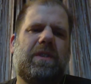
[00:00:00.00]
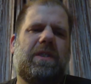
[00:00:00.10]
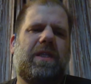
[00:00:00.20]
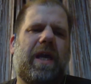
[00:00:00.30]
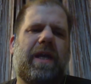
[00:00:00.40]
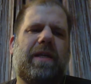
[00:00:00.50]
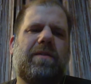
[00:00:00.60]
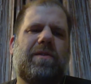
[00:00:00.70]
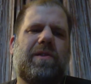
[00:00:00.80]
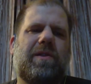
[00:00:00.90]

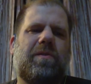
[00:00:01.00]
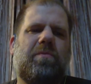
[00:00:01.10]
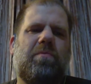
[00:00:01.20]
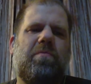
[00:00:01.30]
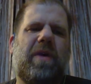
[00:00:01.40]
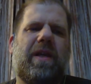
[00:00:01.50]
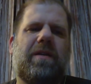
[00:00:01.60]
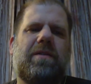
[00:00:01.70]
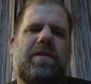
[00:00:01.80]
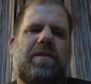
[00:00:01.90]
Seconds,
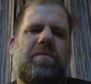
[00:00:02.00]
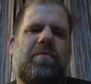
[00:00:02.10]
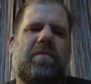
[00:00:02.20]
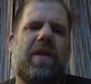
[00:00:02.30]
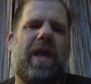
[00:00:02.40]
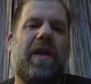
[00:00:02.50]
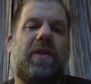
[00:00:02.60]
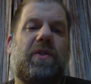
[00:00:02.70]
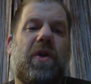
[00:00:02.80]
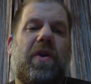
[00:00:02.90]
minutes, an
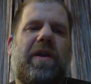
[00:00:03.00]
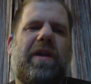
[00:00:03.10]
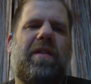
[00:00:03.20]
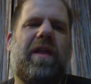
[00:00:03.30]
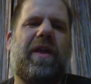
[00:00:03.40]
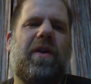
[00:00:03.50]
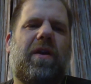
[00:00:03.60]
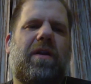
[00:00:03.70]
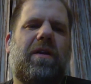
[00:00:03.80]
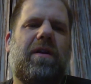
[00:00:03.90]
eternity later,
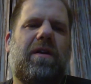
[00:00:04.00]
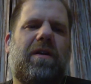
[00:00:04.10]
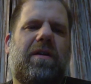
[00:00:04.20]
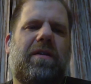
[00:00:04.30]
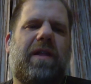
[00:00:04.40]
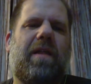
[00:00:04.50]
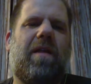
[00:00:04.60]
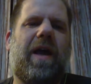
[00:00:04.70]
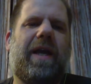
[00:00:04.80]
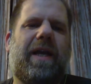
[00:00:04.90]
they
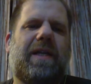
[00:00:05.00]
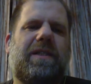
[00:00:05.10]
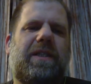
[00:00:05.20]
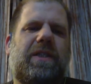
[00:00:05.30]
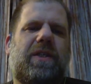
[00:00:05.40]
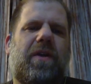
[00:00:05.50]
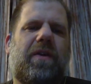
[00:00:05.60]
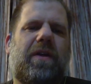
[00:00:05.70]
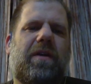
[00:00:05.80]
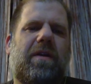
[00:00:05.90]
lie against each
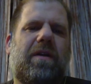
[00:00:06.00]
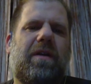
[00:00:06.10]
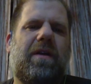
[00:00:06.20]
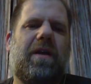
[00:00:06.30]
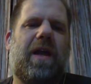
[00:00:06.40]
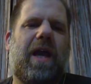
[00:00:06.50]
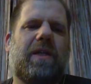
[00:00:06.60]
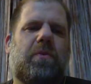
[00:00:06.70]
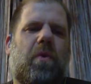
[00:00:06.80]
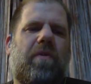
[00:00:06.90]
other,
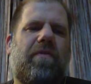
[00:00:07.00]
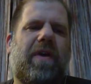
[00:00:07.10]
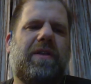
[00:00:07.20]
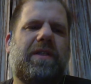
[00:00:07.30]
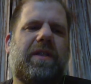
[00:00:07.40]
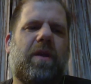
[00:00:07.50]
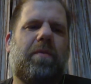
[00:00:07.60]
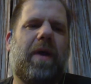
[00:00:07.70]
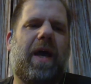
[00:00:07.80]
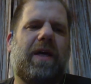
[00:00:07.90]
as one venting their
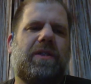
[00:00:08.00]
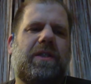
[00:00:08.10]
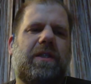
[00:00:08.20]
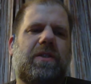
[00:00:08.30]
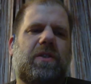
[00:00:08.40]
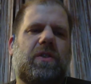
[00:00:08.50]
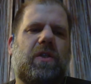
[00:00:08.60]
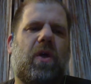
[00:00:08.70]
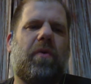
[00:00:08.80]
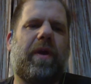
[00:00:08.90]
passion in
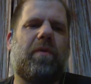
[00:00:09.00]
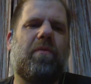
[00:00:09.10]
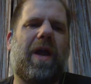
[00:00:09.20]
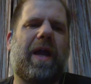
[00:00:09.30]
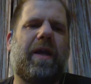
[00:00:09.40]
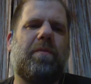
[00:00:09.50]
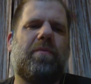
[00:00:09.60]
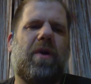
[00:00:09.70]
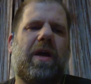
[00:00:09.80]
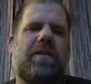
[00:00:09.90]
slowing, ragged
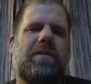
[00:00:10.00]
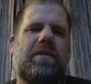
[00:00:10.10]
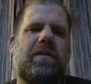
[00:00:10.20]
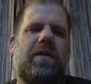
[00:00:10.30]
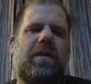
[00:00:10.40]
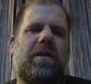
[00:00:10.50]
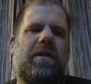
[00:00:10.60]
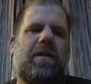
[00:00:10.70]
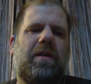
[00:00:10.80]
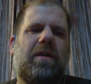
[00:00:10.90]
breaths.
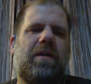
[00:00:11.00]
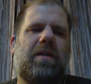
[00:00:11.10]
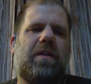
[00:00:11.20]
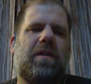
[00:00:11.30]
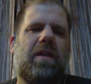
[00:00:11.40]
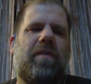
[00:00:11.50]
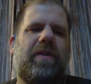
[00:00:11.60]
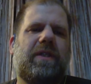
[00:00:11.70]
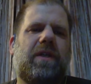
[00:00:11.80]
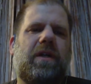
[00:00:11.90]

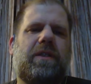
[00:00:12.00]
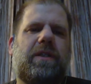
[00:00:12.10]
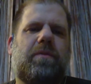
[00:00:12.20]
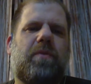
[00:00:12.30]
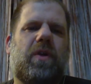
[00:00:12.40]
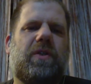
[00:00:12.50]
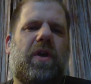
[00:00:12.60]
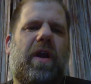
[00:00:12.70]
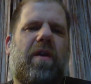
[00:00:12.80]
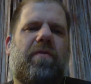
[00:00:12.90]
Loving touches brush
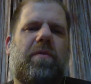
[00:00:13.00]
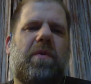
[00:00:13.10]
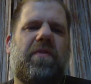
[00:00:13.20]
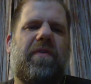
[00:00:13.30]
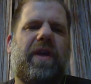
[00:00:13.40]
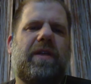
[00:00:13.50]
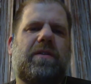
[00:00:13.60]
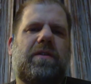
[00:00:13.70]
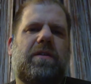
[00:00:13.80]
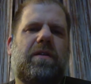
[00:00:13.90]
her hair from her face,
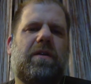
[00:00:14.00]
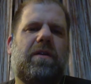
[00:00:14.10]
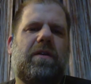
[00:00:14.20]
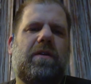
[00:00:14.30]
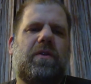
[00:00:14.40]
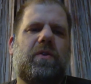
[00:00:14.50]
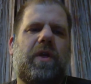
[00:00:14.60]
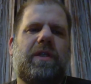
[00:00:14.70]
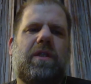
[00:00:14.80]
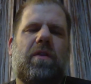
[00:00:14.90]
trace the